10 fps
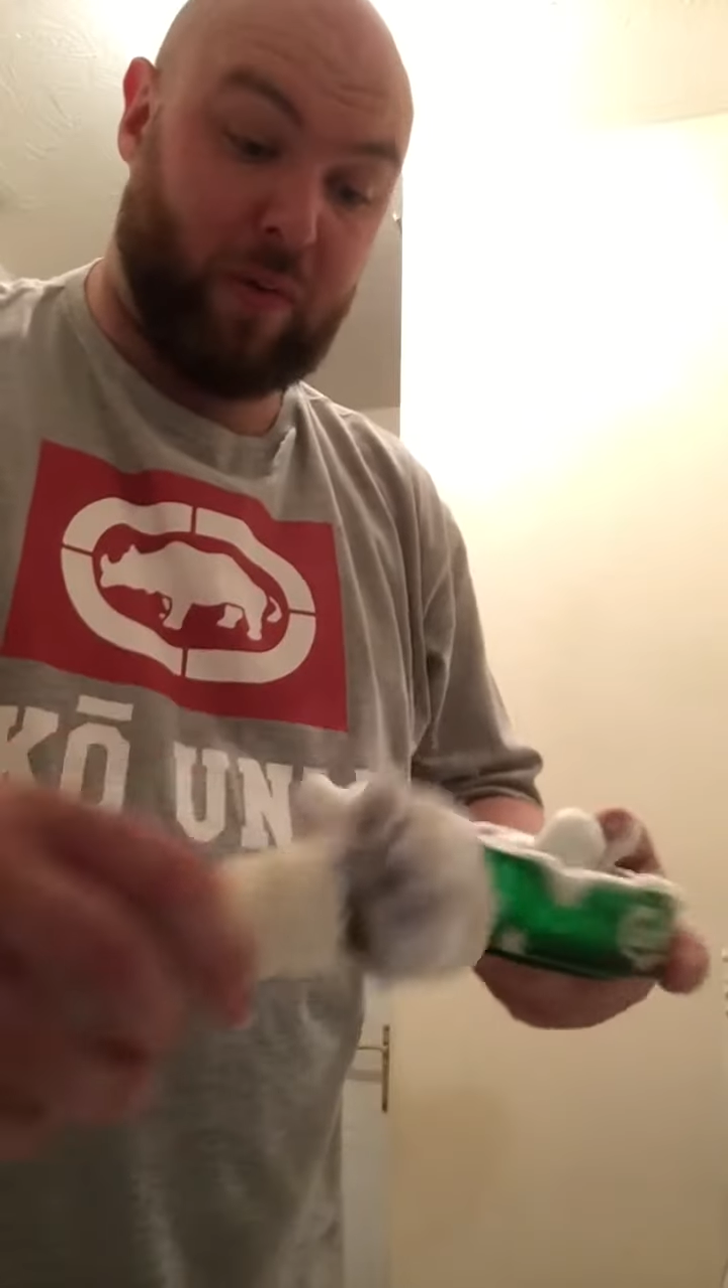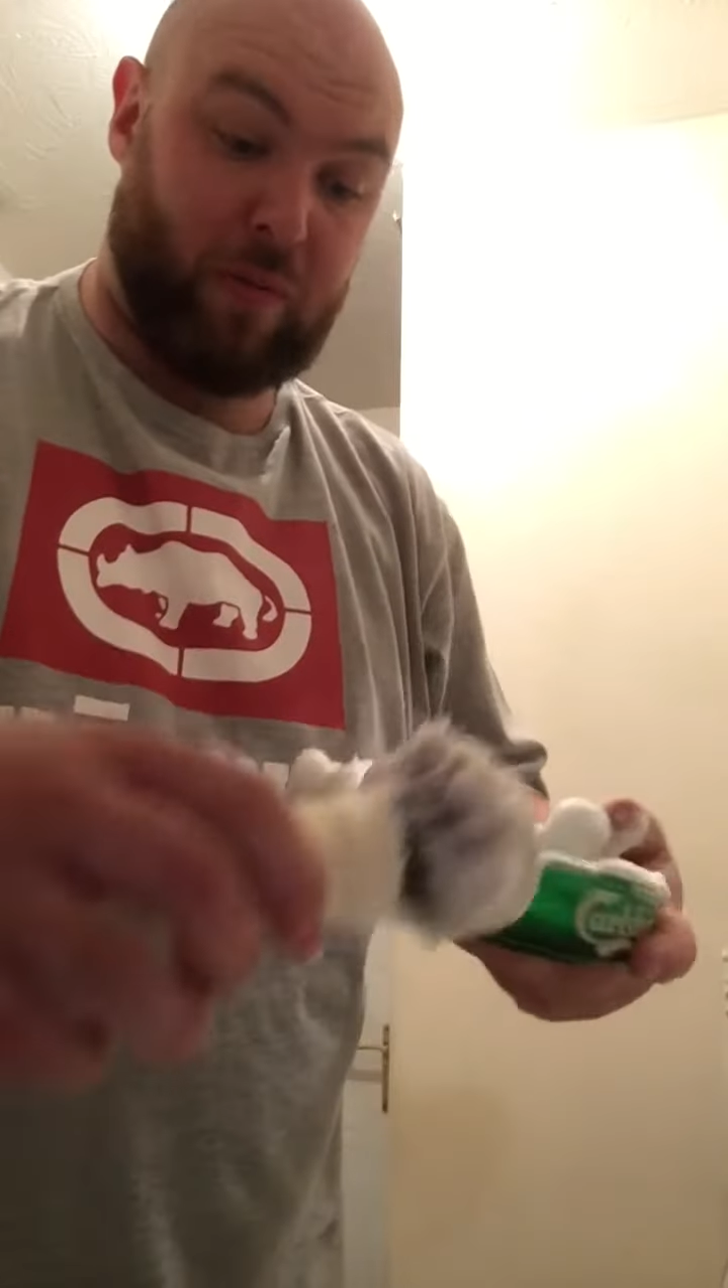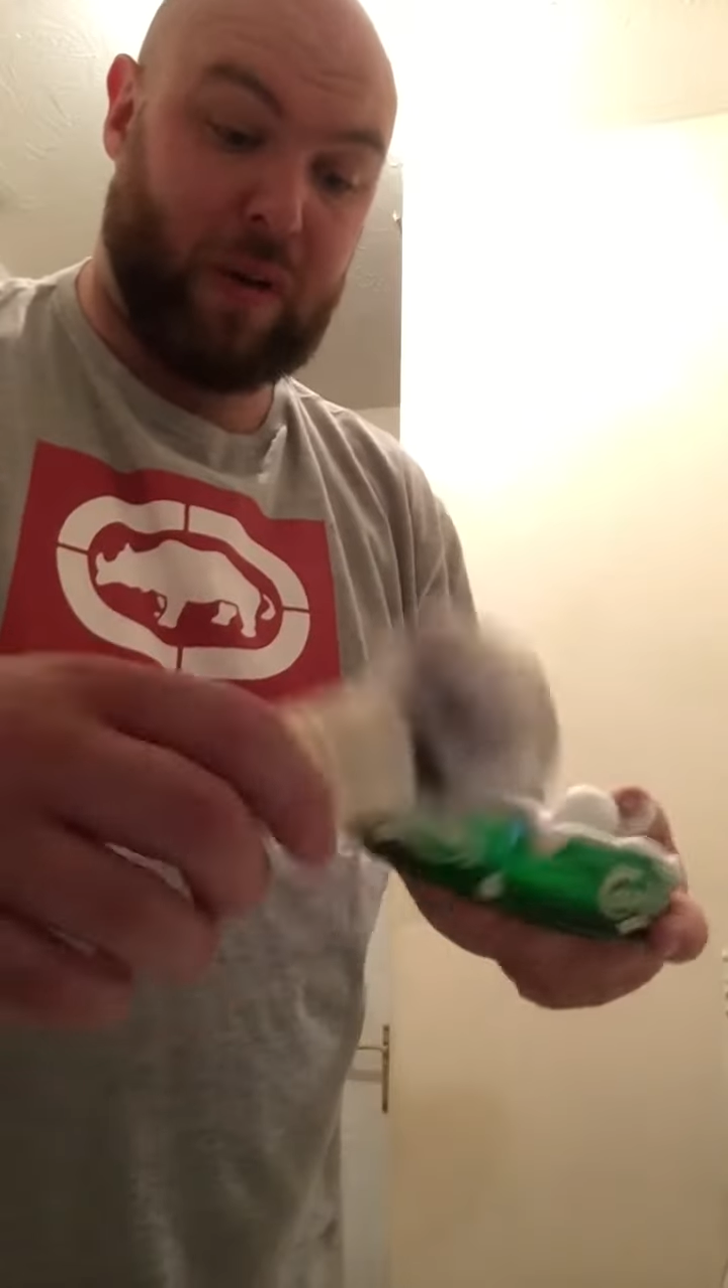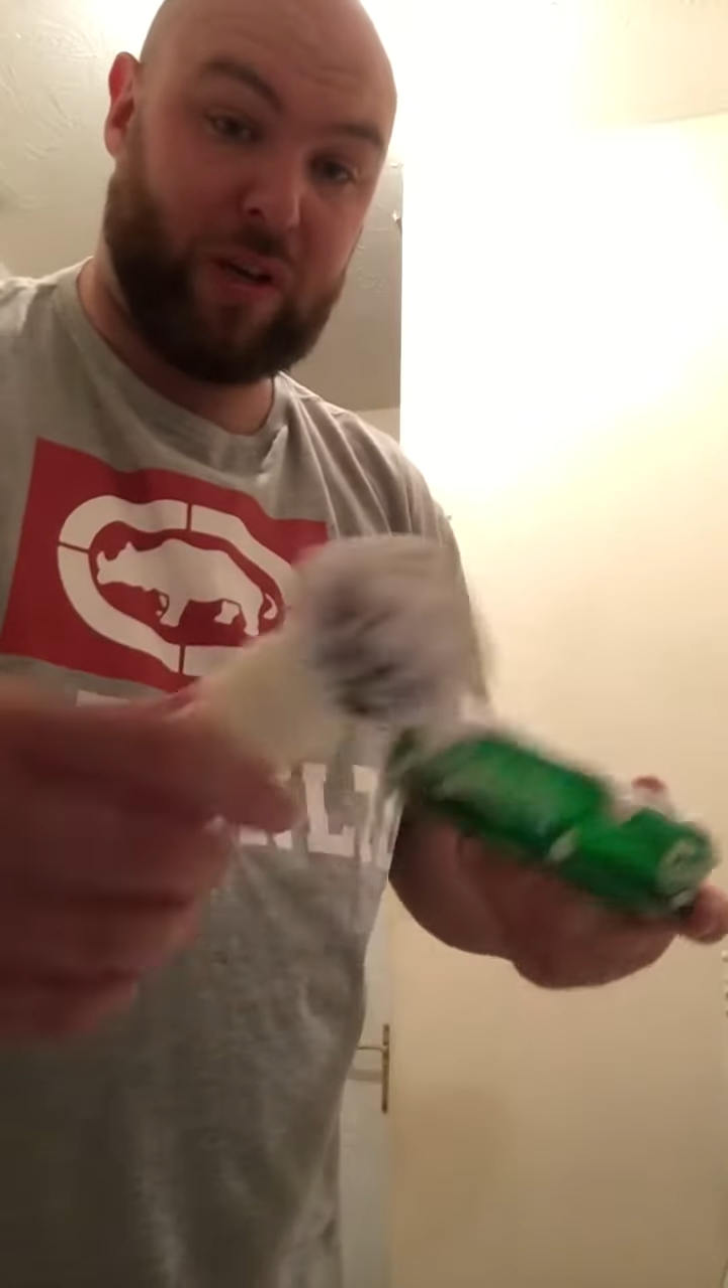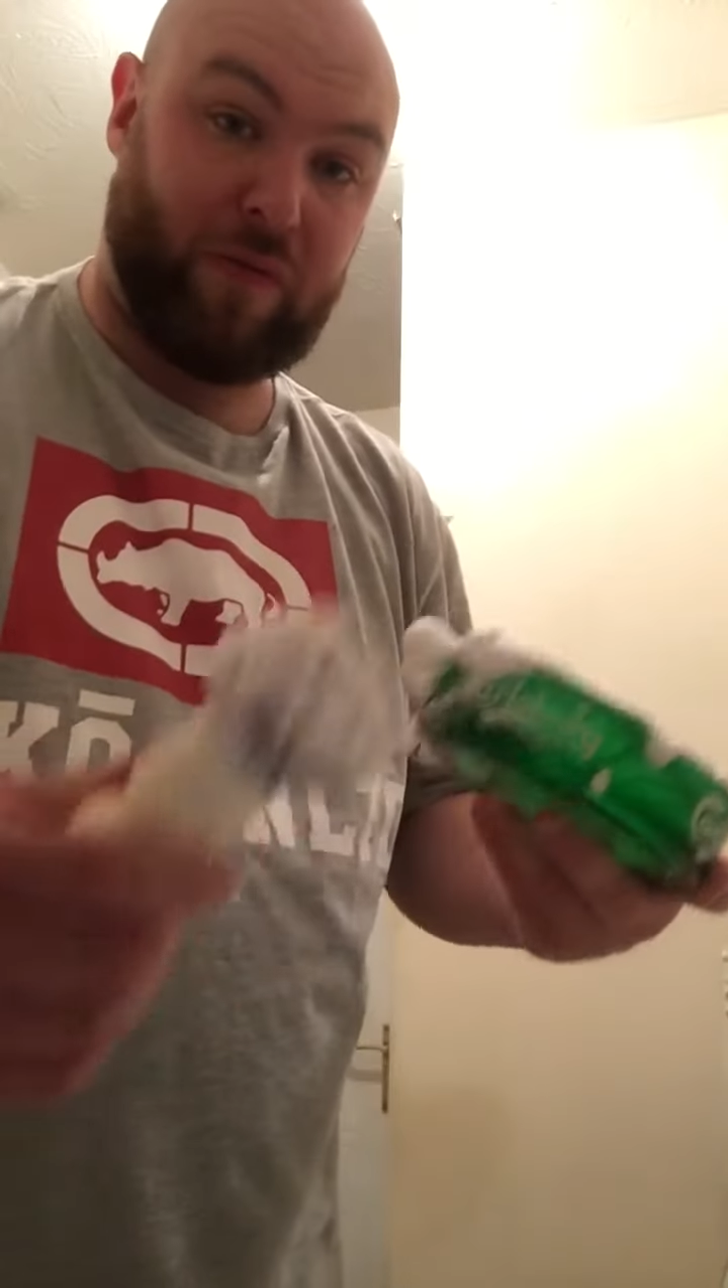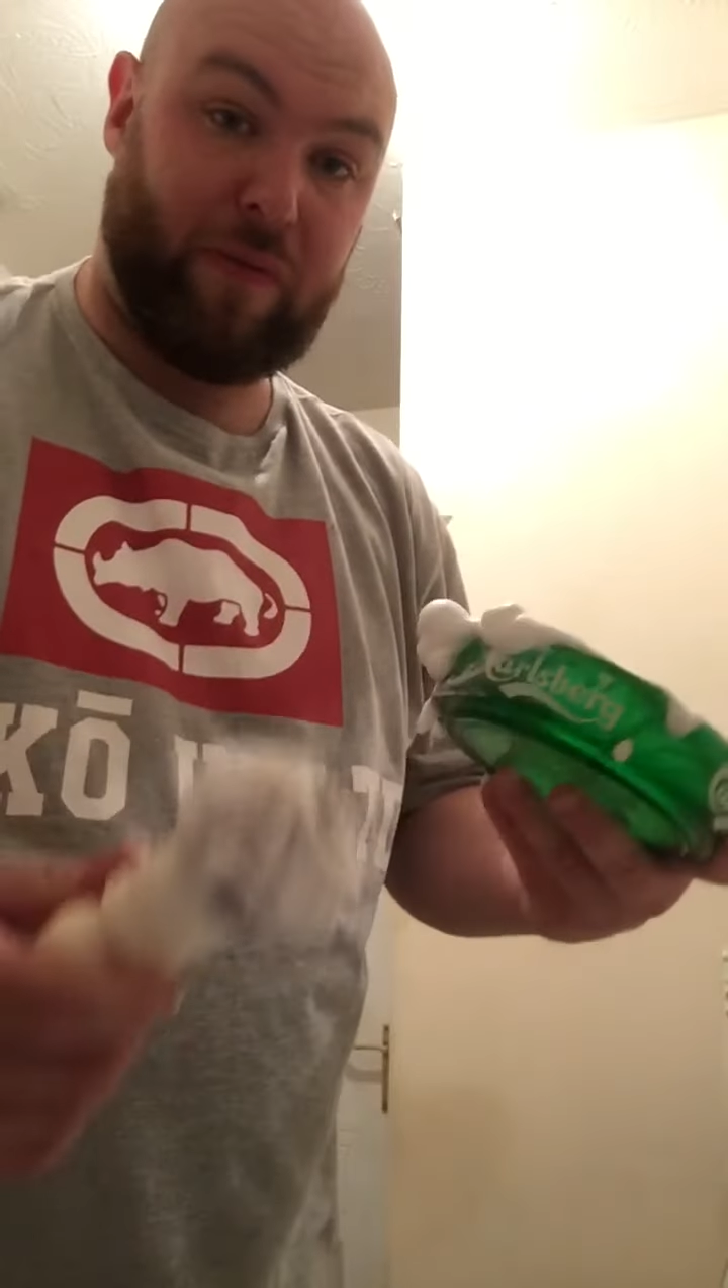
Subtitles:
would imagine,